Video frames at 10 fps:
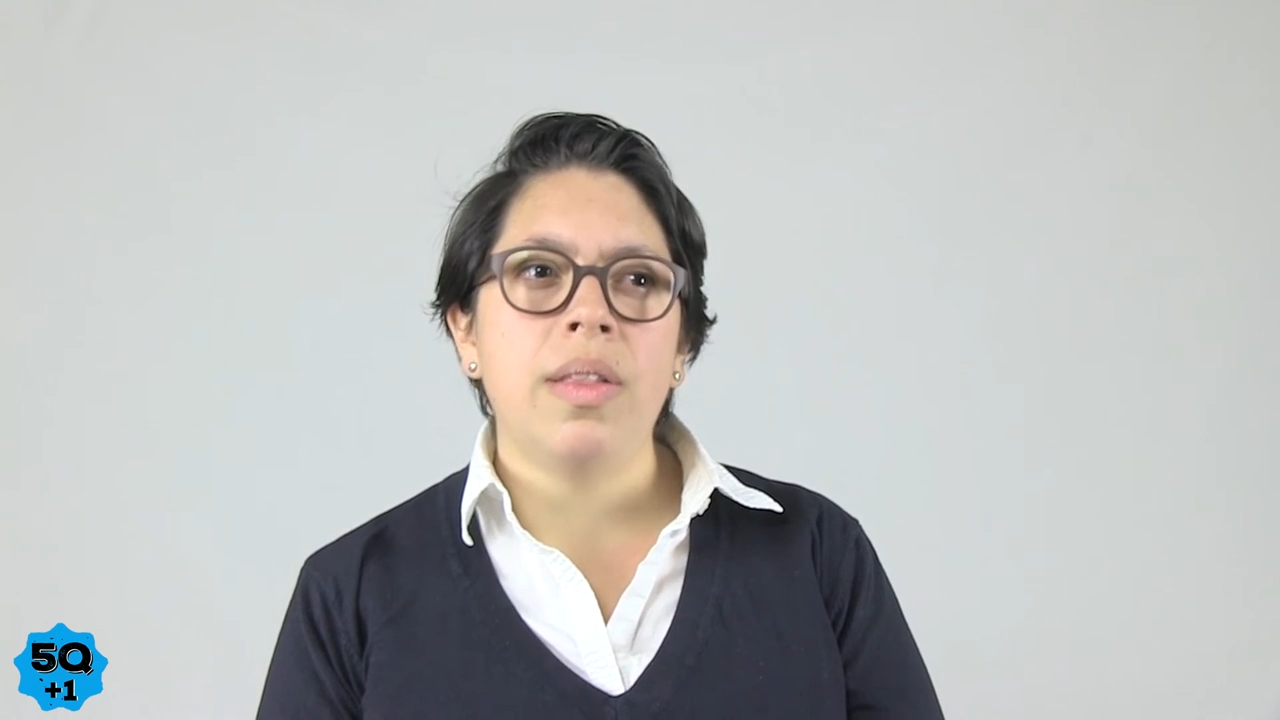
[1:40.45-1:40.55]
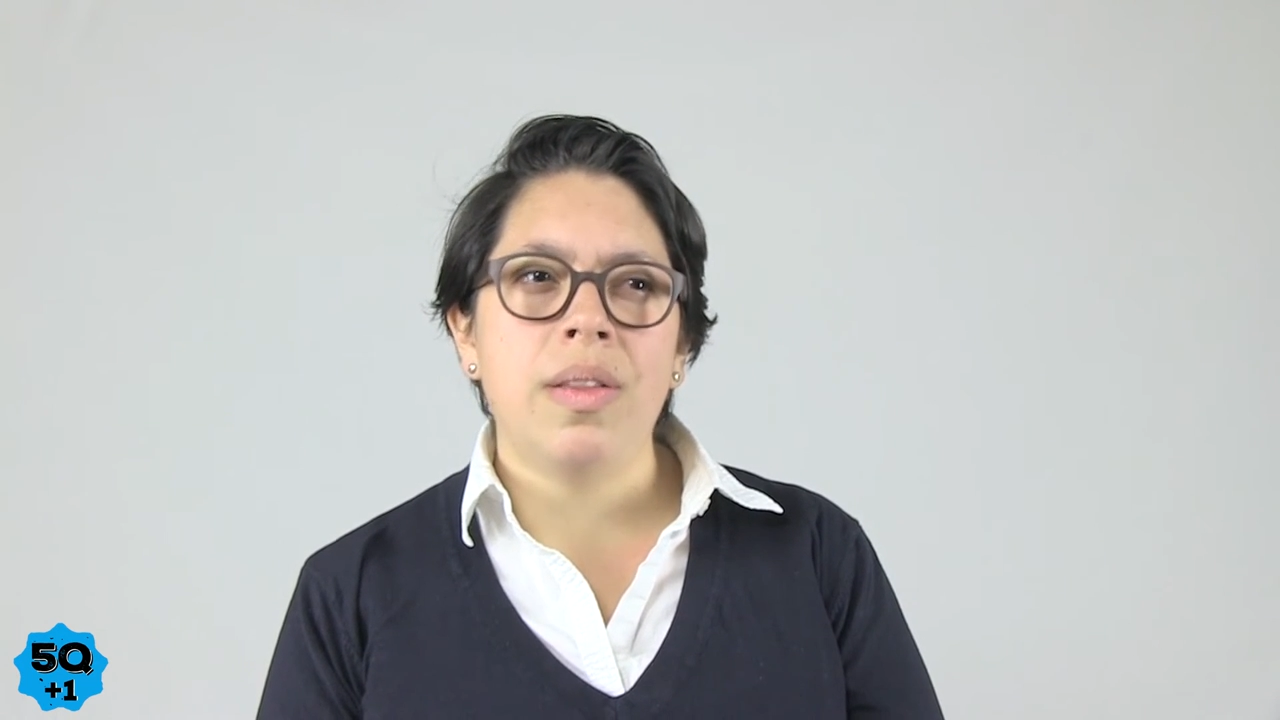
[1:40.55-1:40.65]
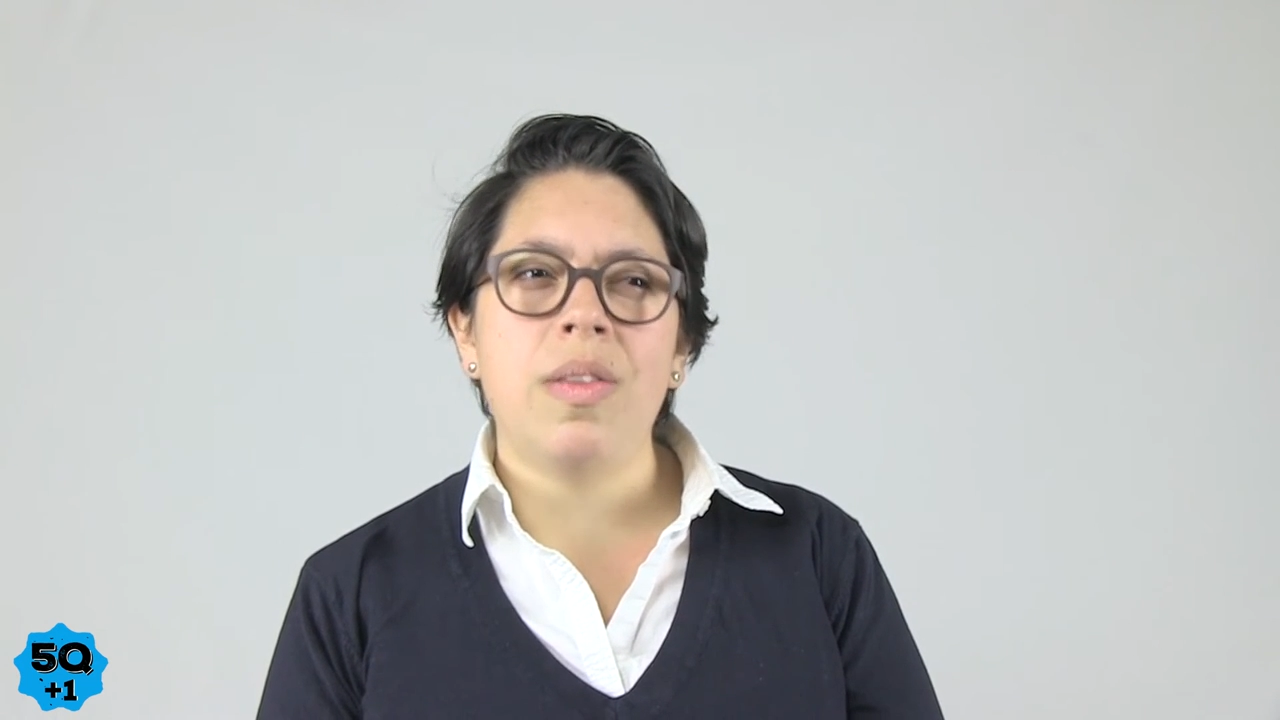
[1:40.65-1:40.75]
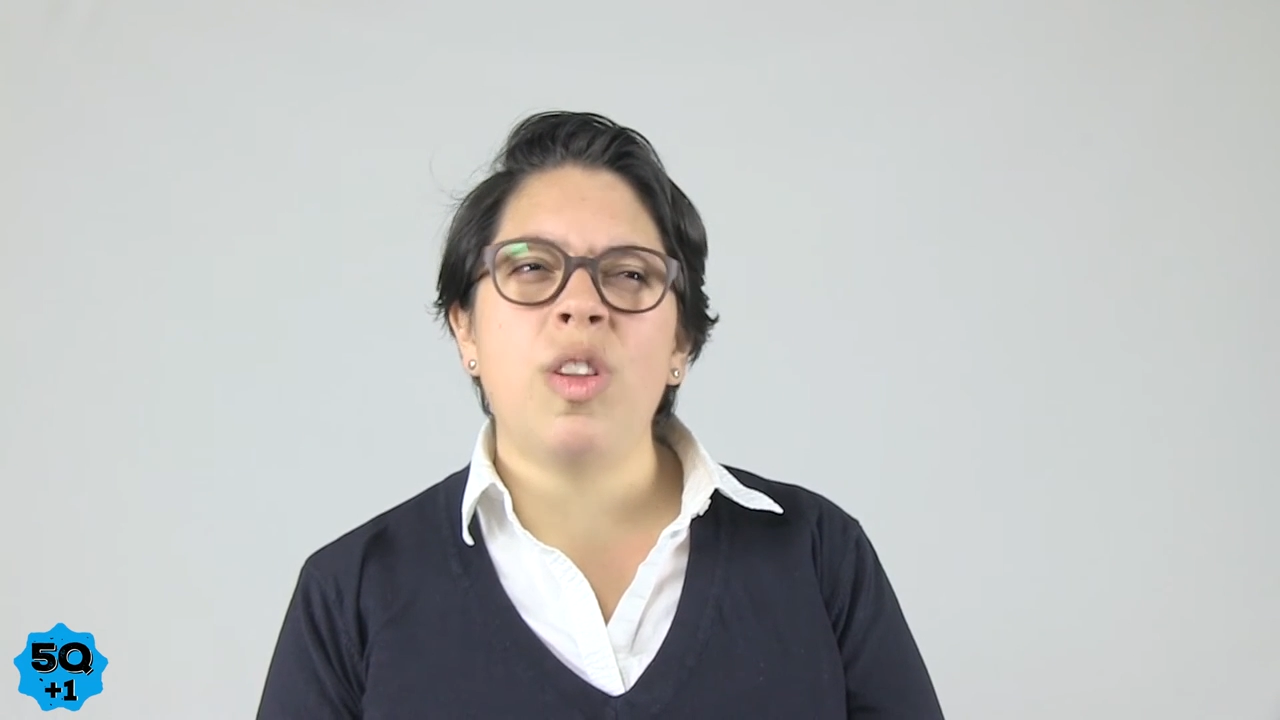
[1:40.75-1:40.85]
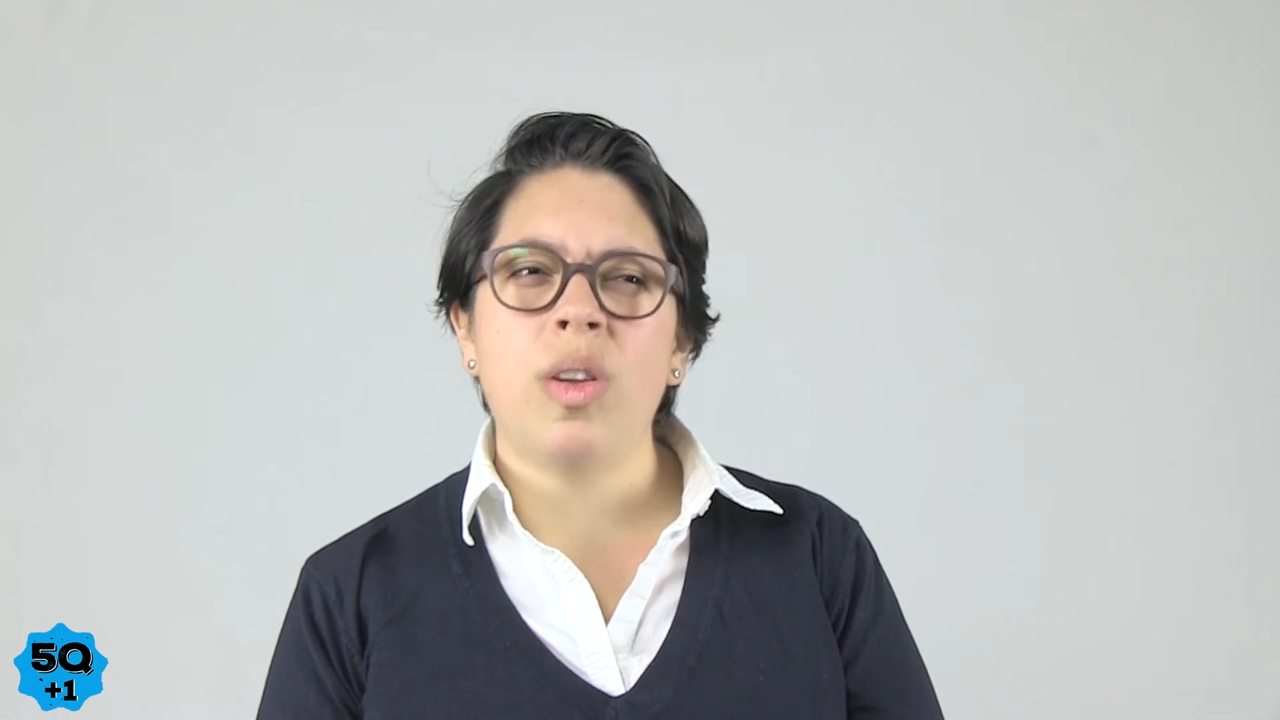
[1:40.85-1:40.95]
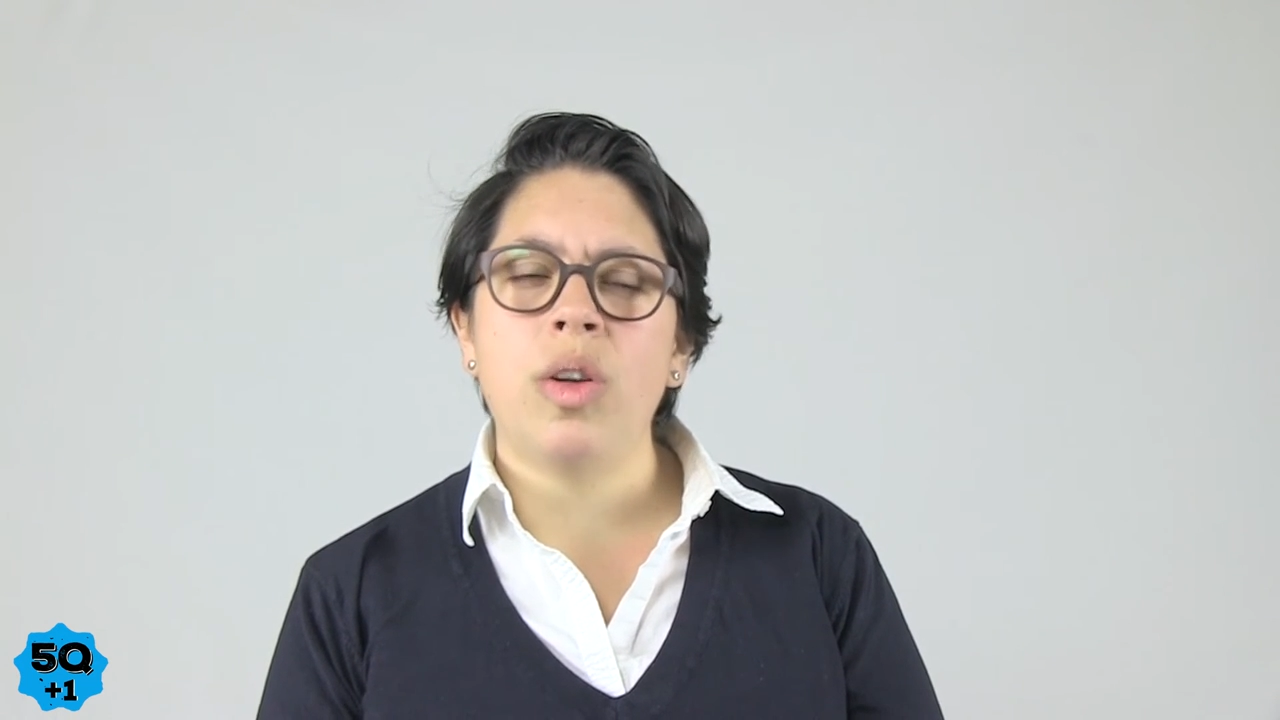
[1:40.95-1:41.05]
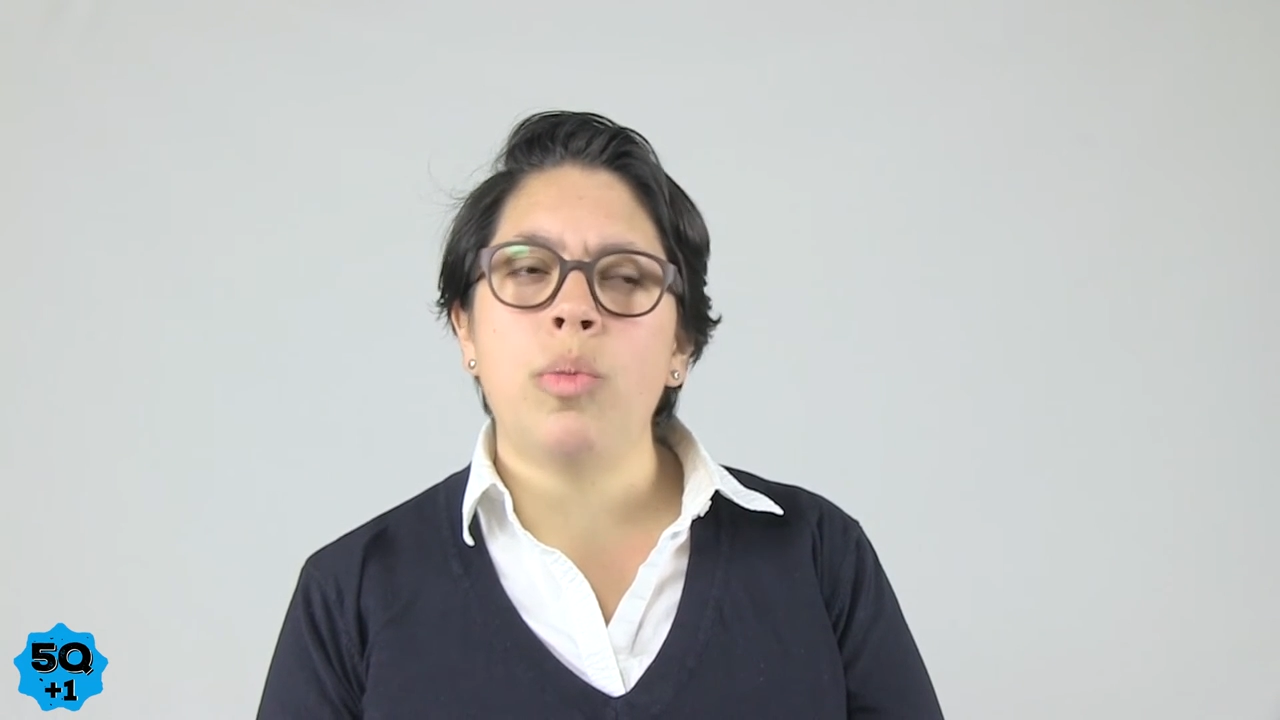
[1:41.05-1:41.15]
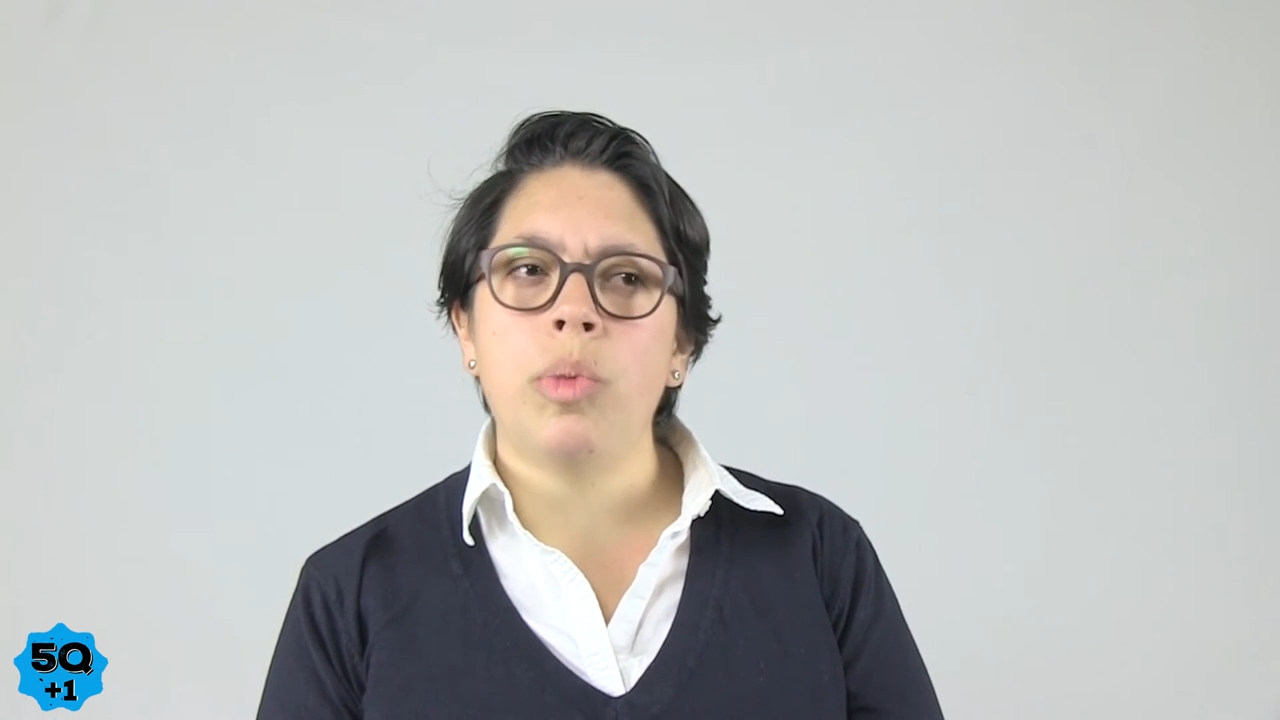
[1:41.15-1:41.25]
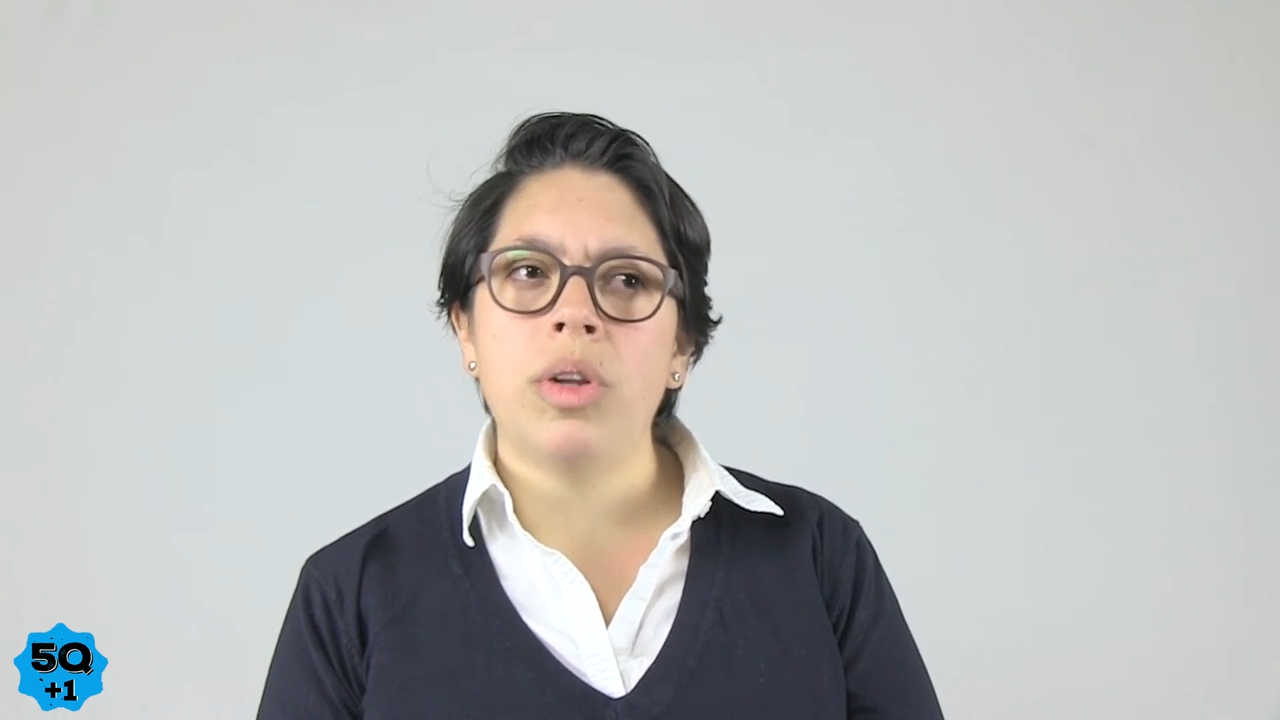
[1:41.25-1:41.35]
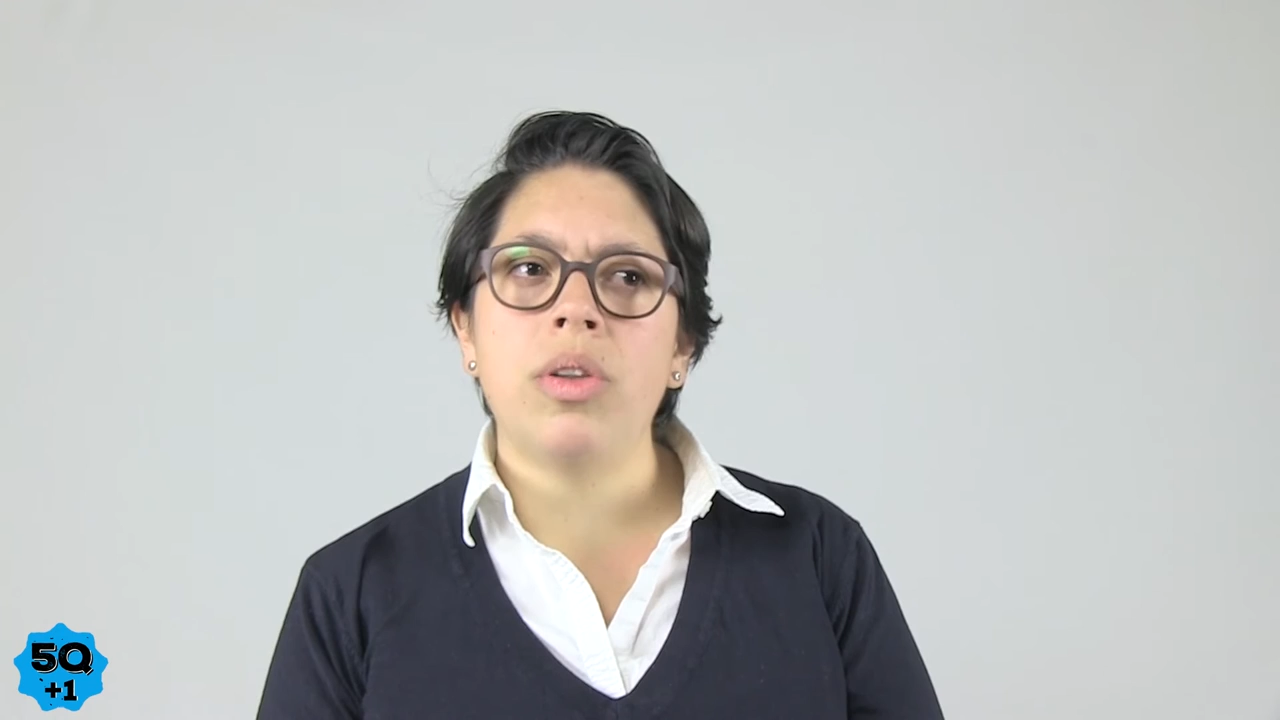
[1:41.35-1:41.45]
this is a
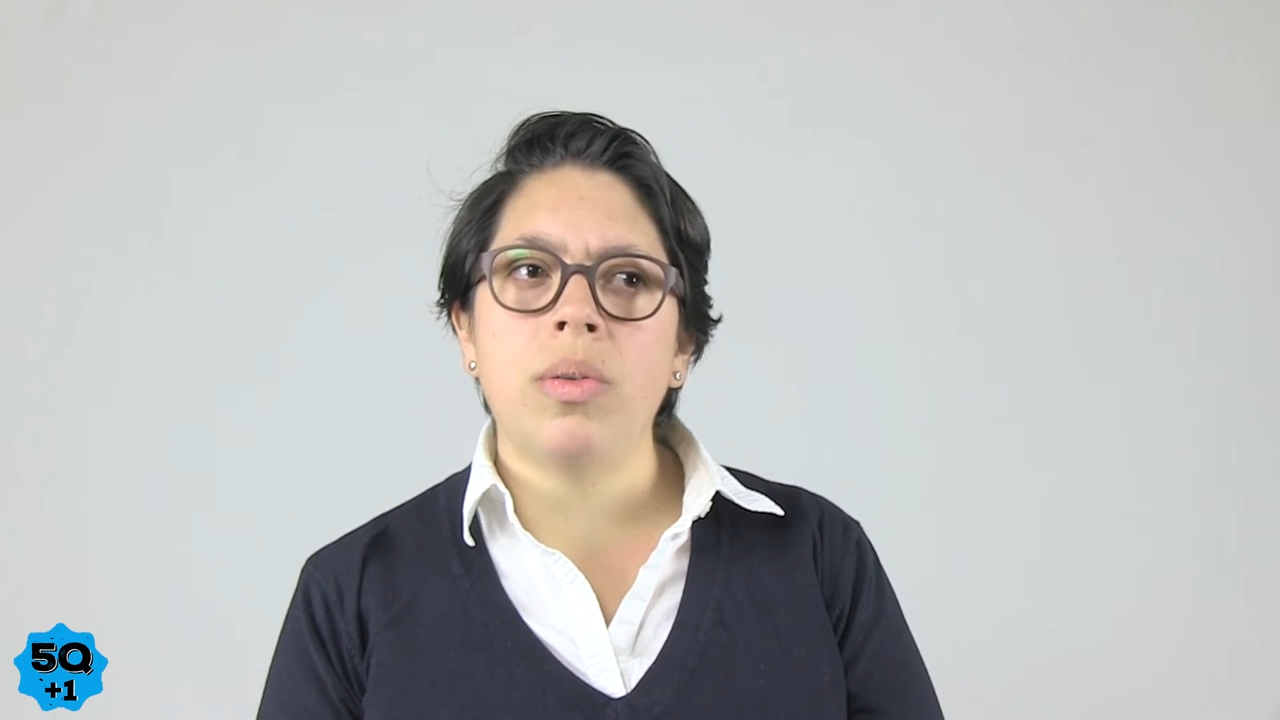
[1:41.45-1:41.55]
good book